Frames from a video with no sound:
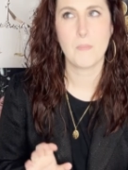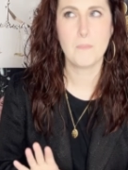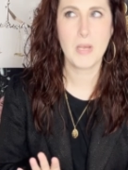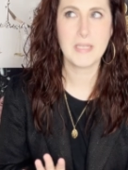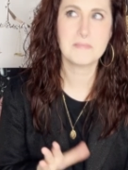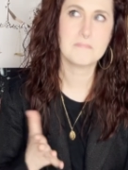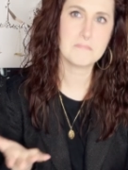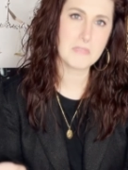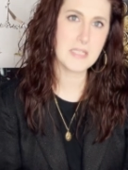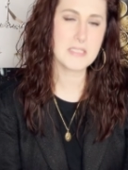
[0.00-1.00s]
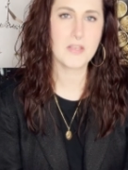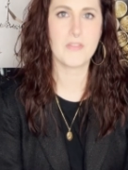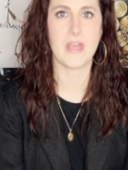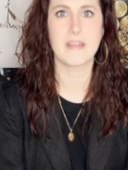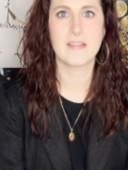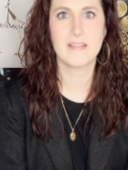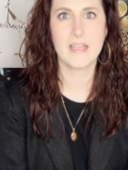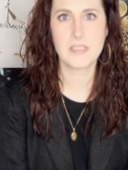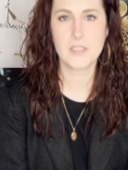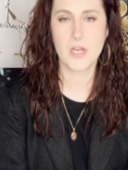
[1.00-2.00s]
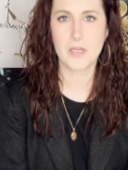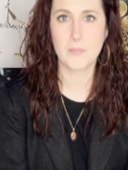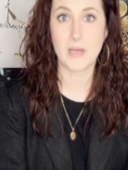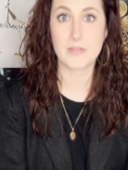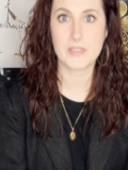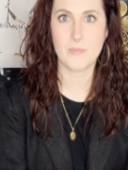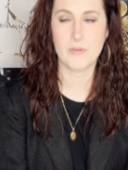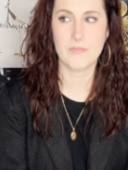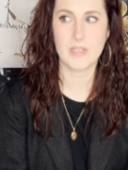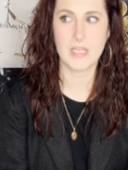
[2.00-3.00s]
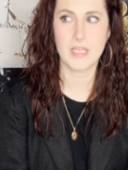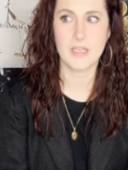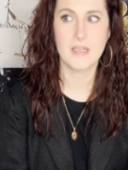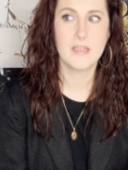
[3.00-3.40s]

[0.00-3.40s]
But until then, let's talk about some of the